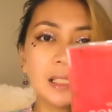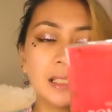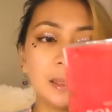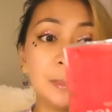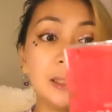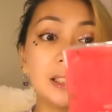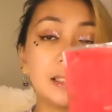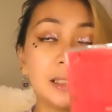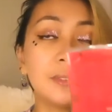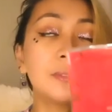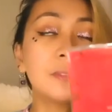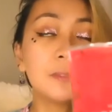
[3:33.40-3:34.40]
immediately
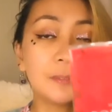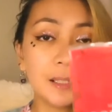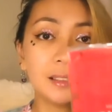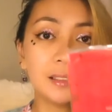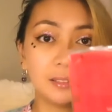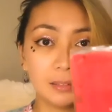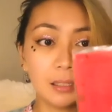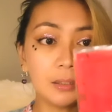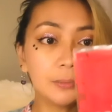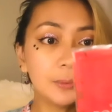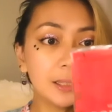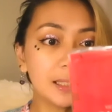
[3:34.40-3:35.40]
fell in
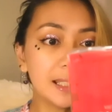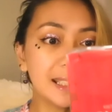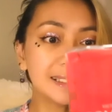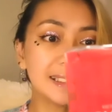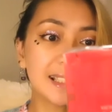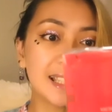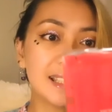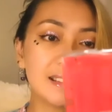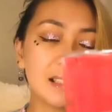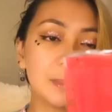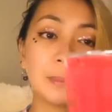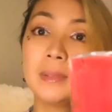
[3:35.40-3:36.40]
love with it,
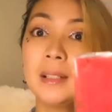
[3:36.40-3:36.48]
and